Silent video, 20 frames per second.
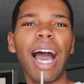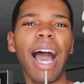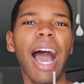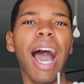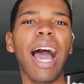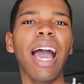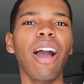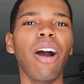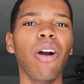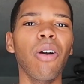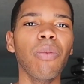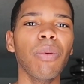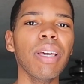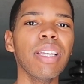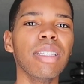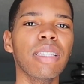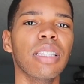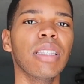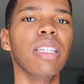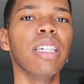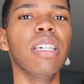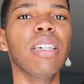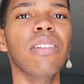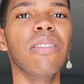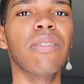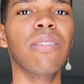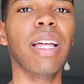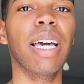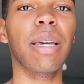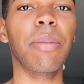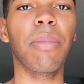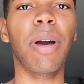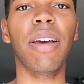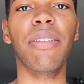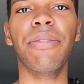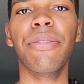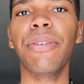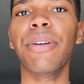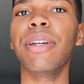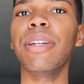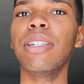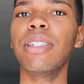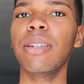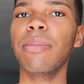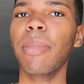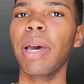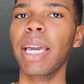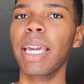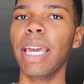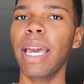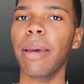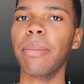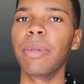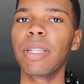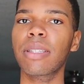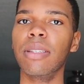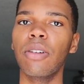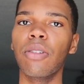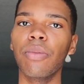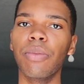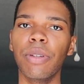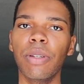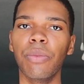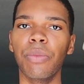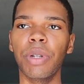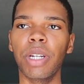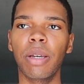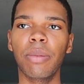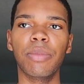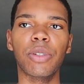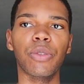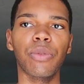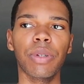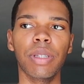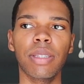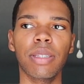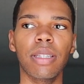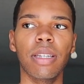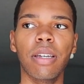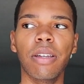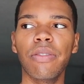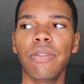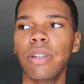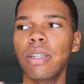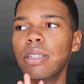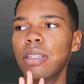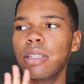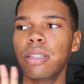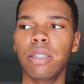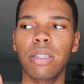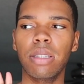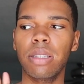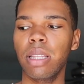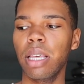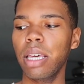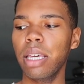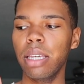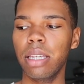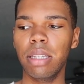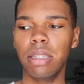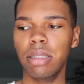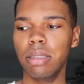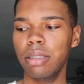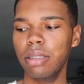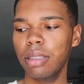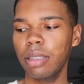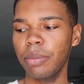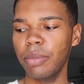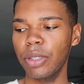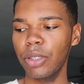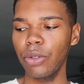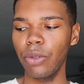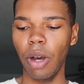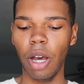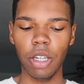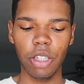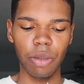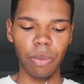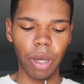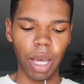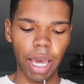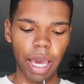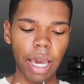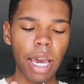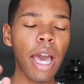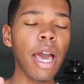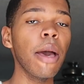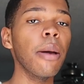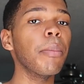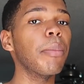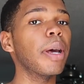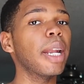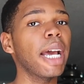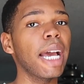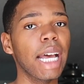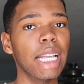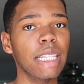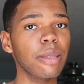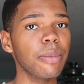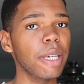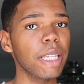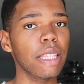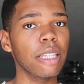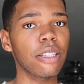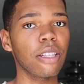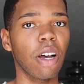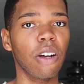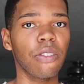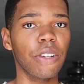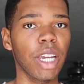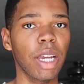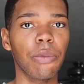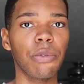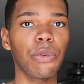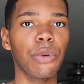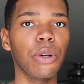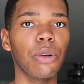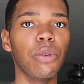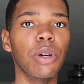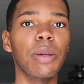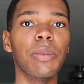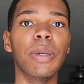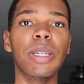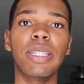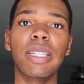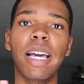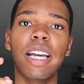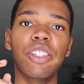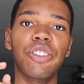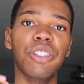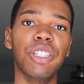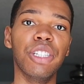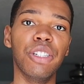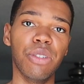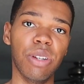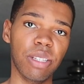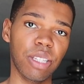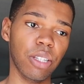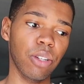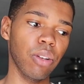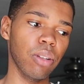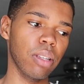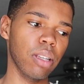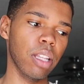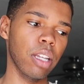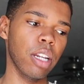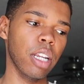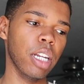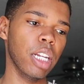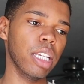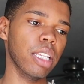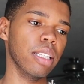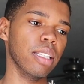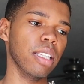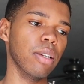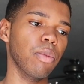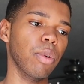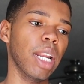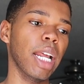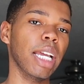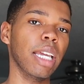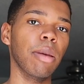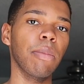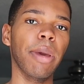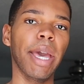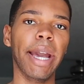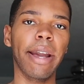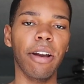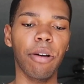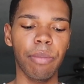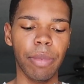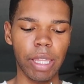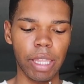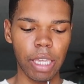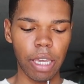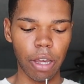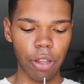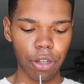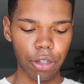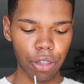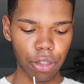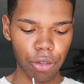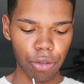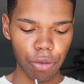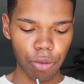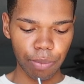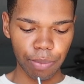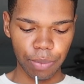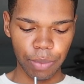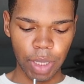I always leave like my fridge and my cabinets open when I'm doing stuff because it's just like I'm too occupied. But I had to make this off camera real quick because I actually do have to go to the dentist, and when I get back I'll make the other two.